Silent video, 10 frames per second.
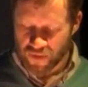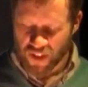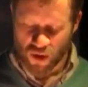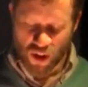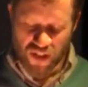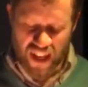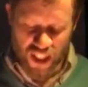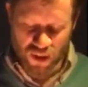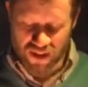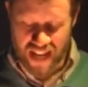there are things
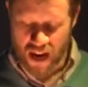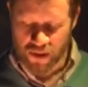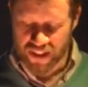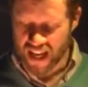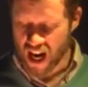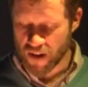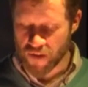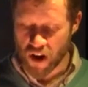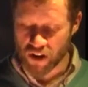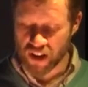you're allowed to say
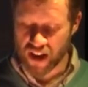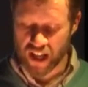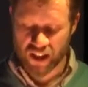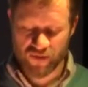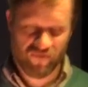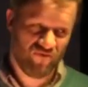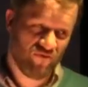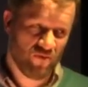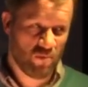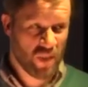half-heartedly, like,
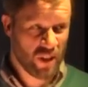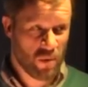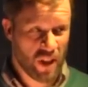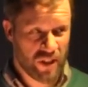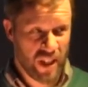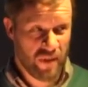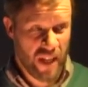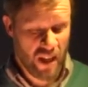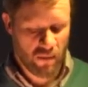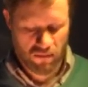let's watch
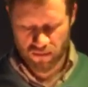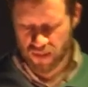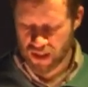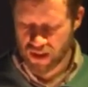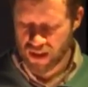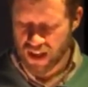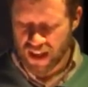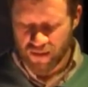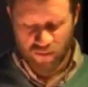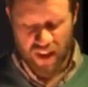TV.
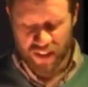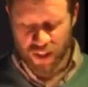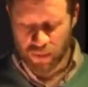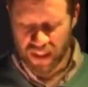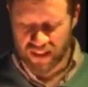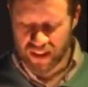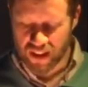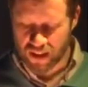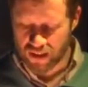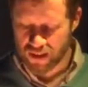That's no big
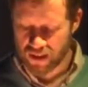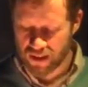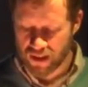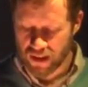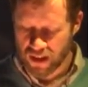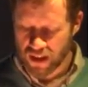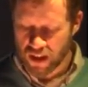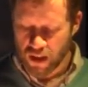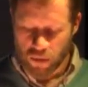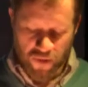deal.
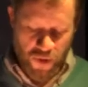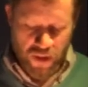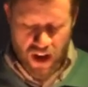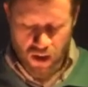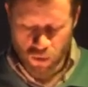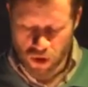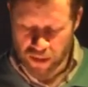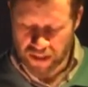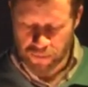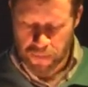But if you tell a
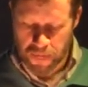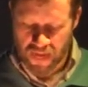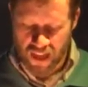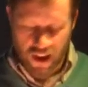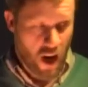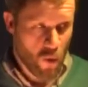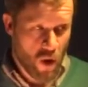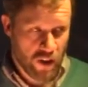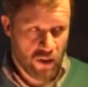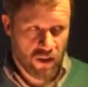woman, I
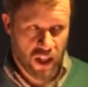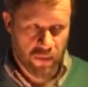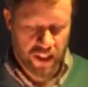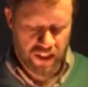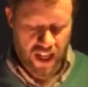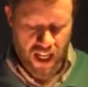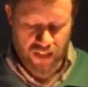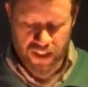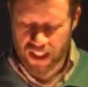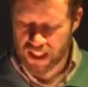want you to lick my
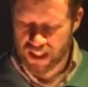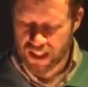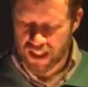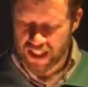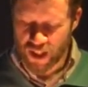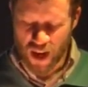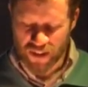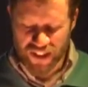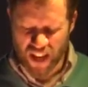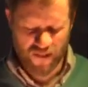shaft, you have to
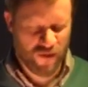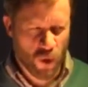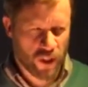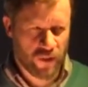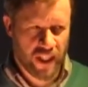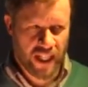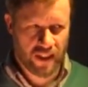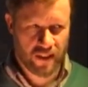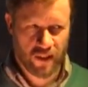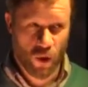say it forcefully
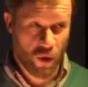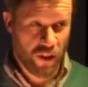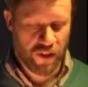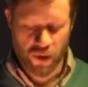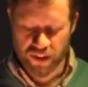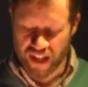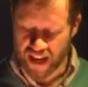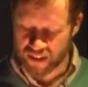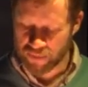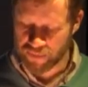or with
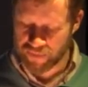enthusiasm.